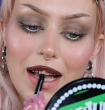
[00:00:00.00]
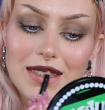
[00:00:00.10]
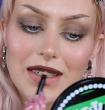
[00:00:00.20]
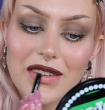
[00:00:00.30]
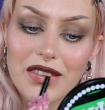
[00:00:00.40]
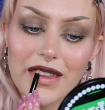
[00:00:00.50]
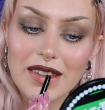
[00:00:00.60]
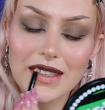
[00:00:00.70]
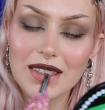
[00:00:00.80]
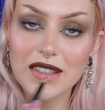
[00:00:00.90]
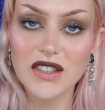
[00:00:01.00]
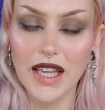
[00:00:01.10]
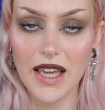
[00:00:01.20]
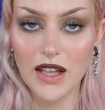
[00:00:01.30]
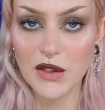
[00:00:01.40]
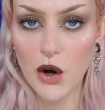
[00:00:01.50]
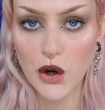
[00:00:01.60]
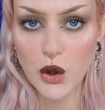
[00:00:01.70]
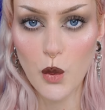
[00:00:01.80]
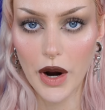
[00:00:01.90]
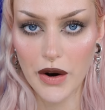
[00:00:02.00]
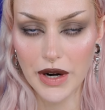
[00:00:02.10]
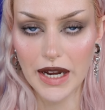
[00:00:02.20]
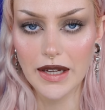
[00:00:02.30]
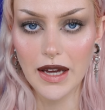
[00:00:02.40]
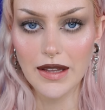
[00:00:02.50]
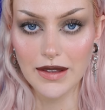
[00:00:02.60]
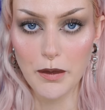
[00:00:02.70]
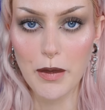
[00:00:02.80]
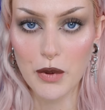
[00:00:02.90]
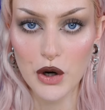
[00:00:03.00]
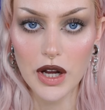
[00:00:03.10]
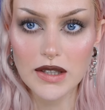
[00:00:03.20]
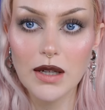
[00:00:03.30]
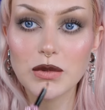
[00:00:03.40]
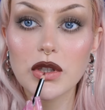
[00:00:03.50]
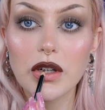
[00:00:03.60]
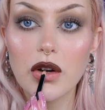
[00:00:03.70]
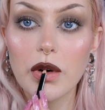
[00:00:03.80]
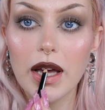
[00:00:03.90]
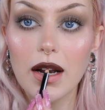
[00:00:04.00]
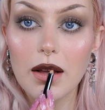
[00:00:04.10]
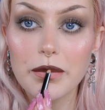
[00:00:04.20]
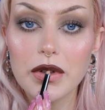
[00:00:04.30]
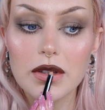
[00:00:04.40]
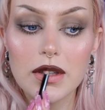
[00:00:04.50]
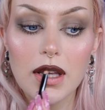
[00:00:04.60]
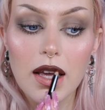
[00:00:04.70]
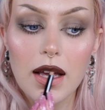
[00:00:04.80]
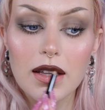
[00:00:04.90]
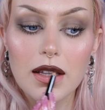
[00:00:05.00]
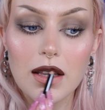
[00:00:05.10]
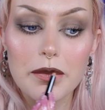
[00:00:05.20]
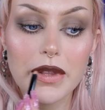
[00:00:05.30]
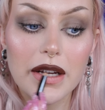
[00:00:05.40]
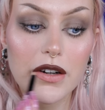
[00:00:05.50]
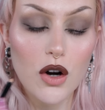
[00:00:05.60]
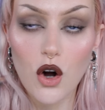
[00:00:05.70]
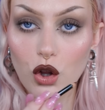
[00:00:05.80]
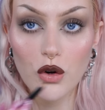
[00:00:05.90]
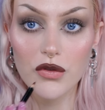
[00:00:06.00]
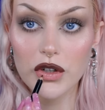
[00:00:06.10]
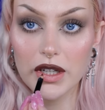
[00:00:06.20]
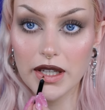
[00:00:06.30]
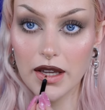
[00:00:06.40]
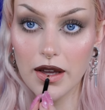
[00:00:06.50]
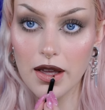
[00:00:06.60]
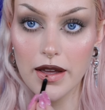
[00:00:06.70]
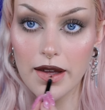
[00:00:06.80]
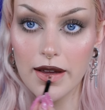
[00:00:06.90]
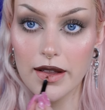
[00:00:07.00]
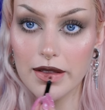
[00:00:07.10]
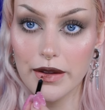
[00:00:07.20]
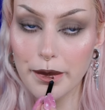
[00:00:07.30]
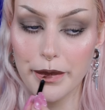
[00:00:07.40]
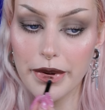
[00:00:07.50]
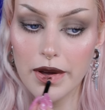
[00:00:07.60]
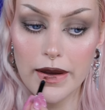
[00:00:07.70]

As I don't think that this is a long wearing lip product, I'm just gonna go ahead and put the lip liner all over the lip.